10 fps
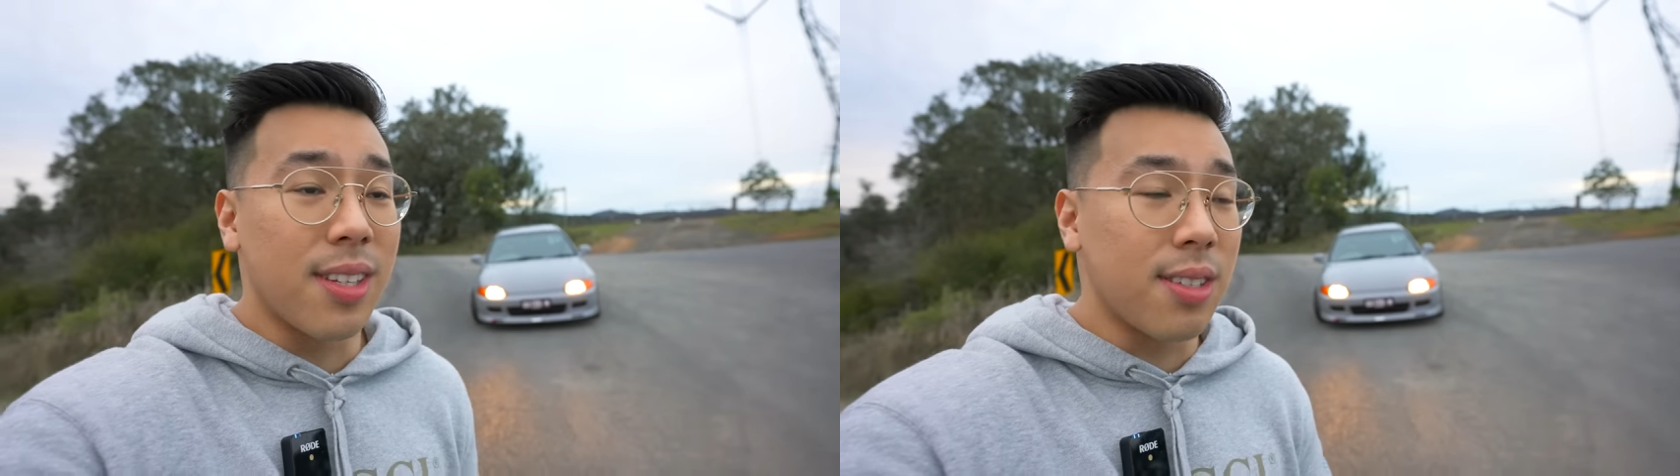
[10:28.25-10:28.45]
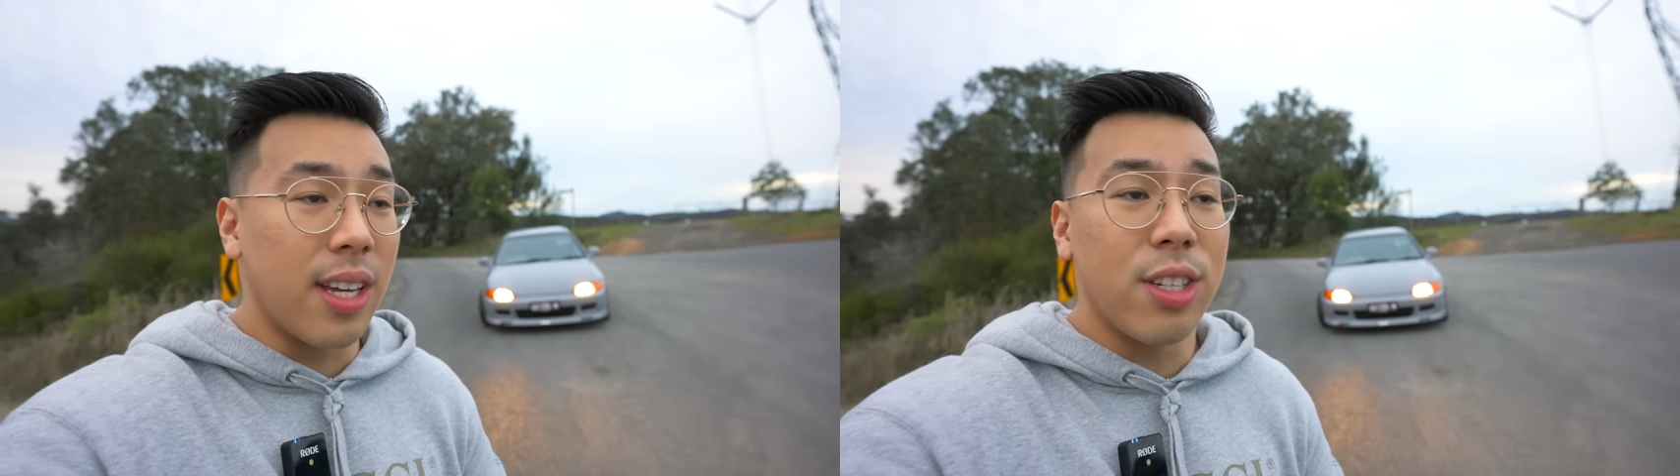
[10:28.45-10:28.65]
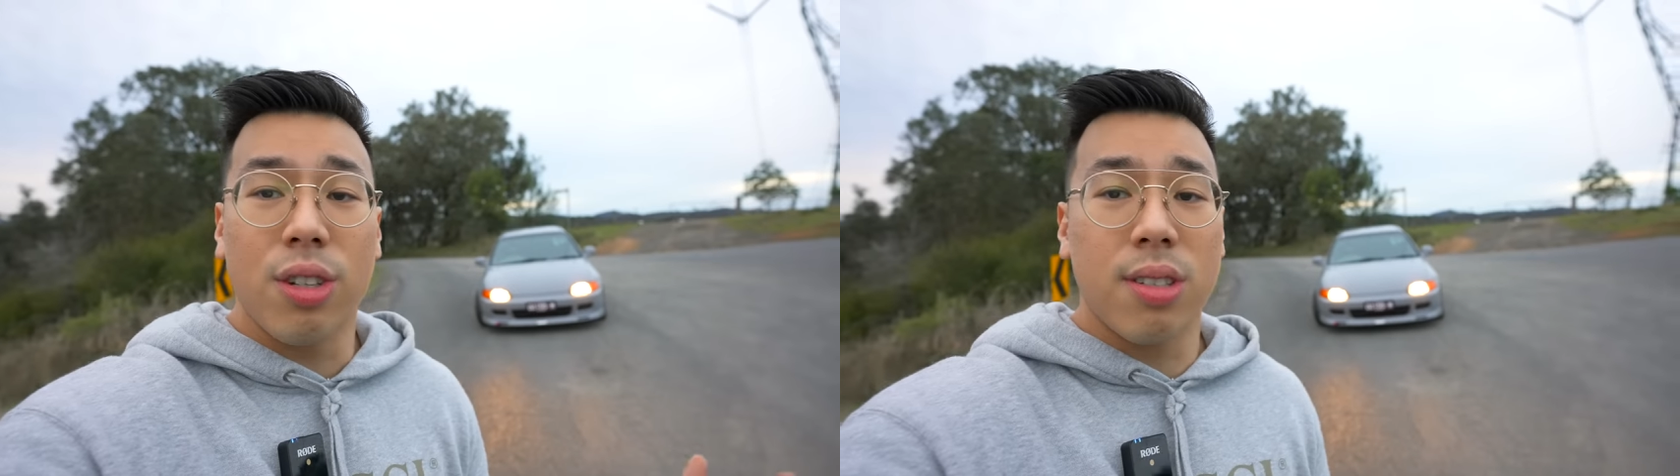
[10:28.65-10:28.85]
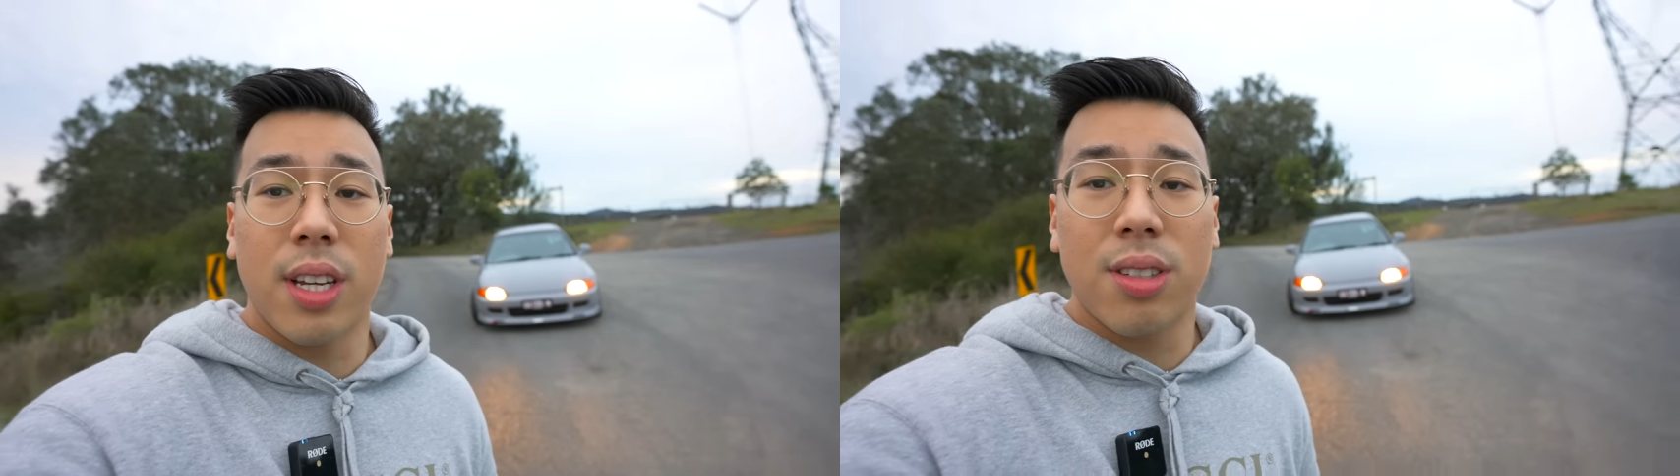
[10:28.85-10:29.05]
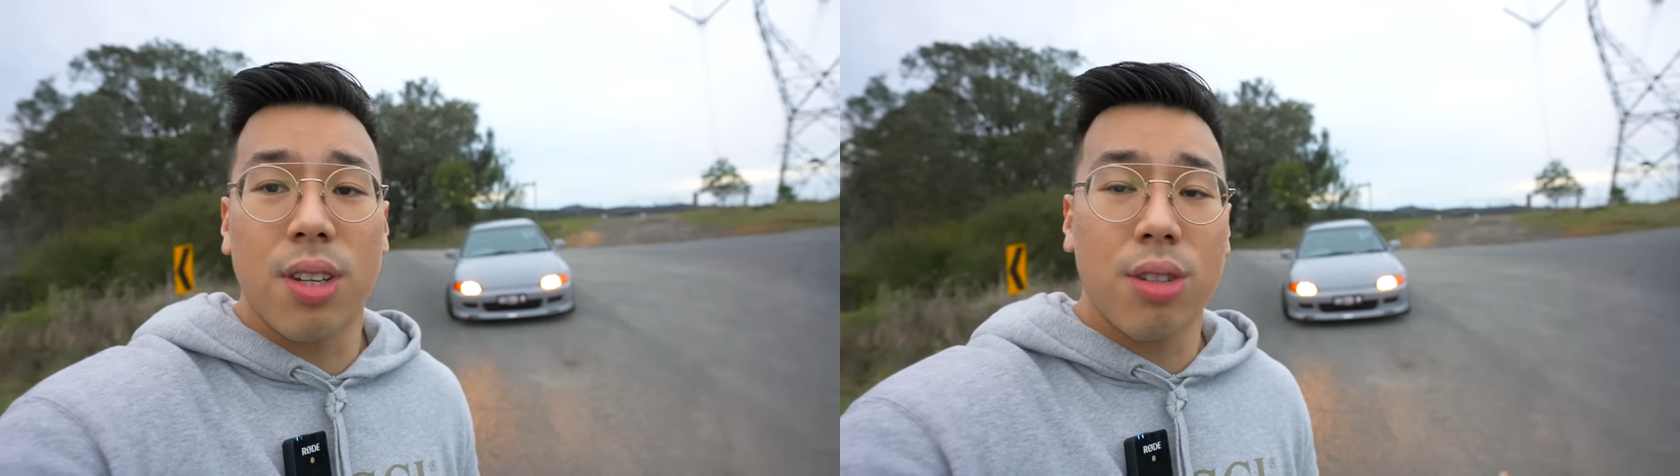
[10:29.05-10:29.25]
the sun just
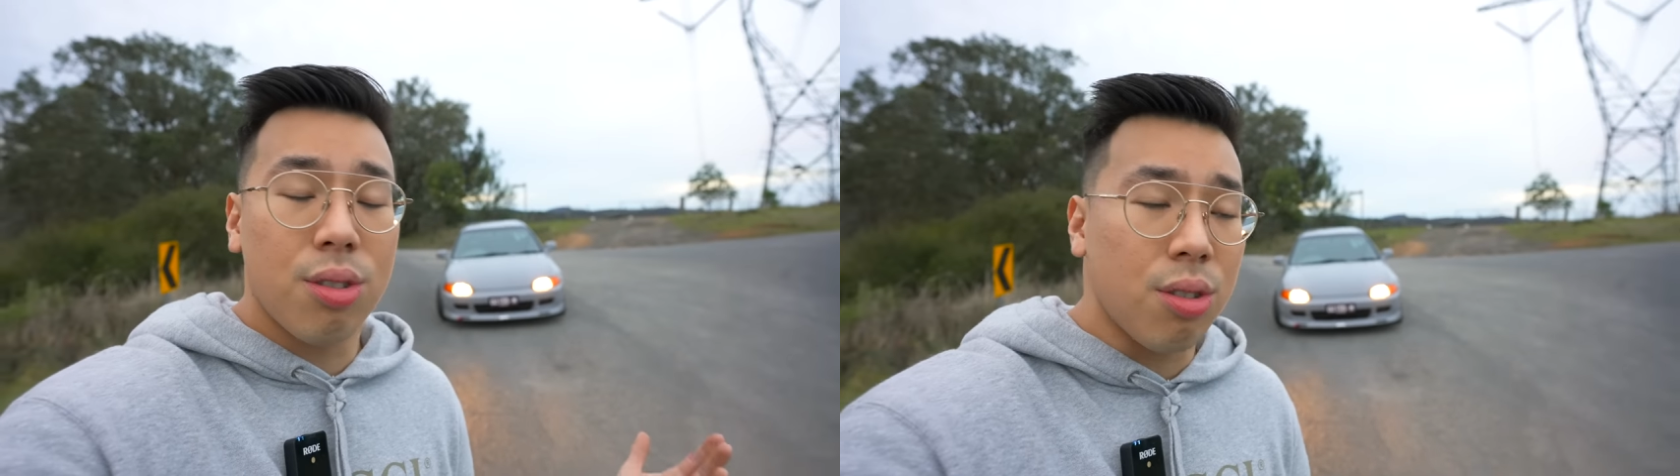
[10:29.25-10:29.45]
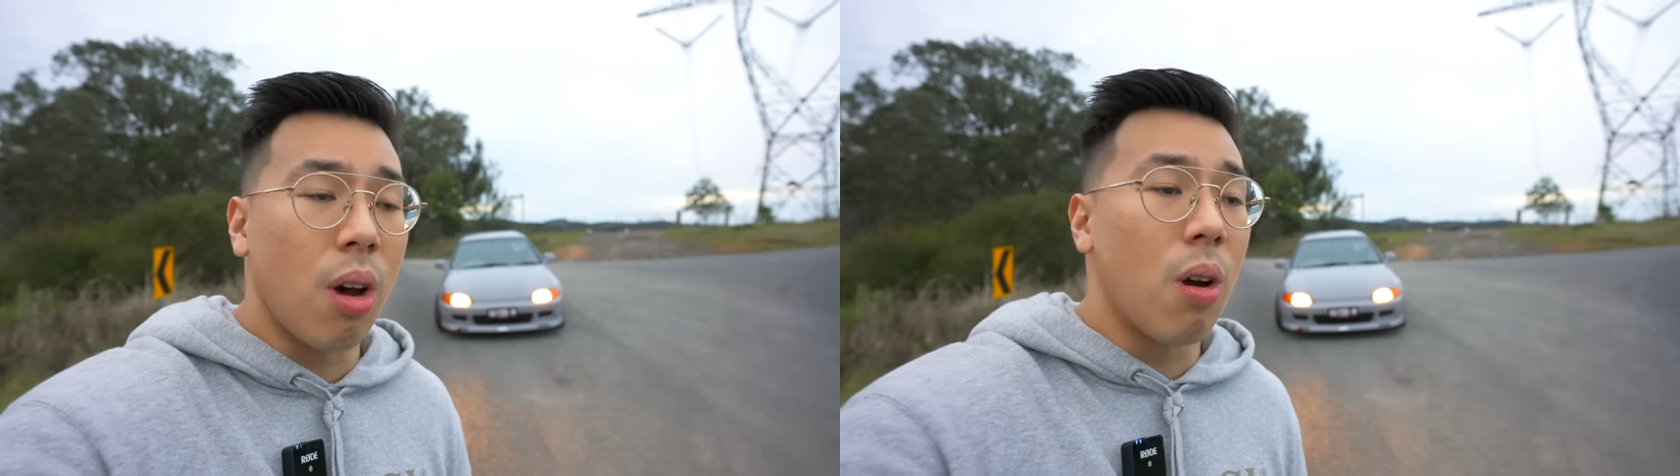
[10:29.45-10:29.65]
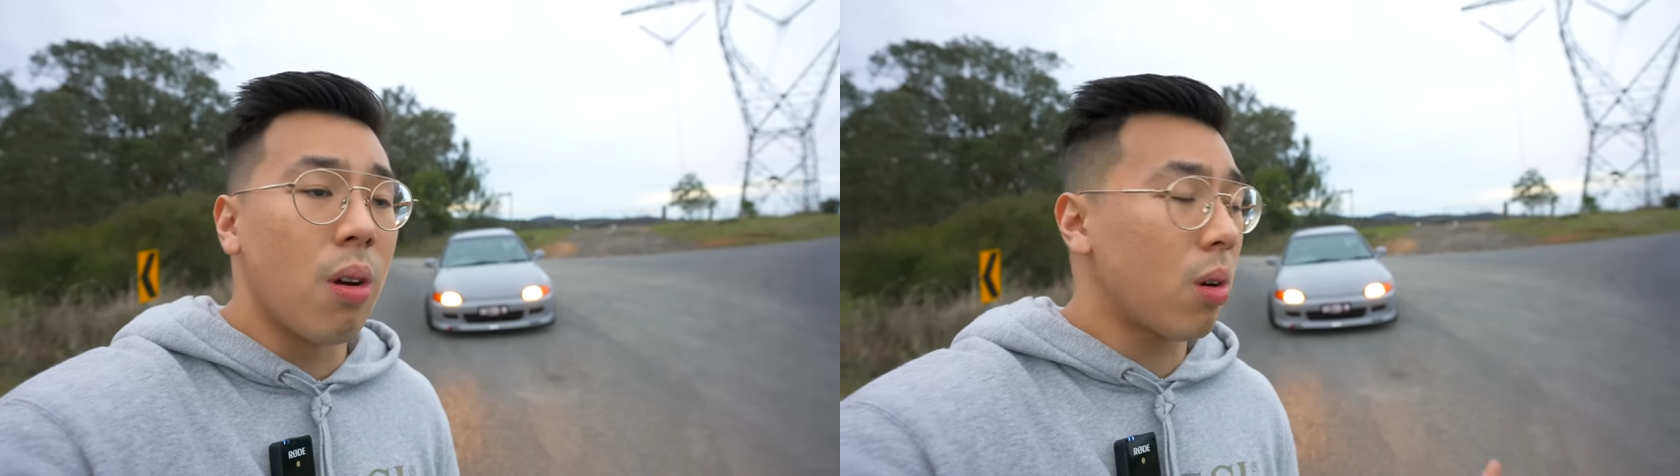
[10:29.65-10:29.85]
sets so